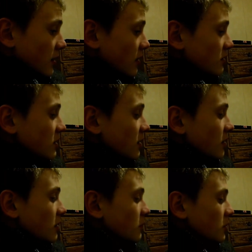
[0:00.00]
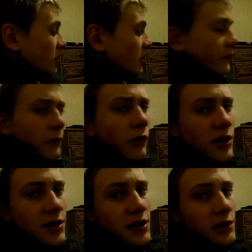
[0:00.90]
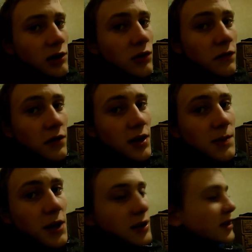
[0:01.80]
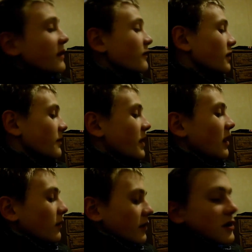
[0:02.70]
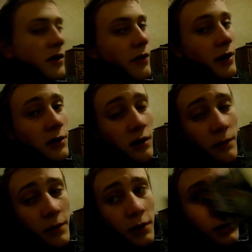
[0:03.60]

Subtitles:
Energy card, which I never really seen a use for these because I never really battled. I just collected them.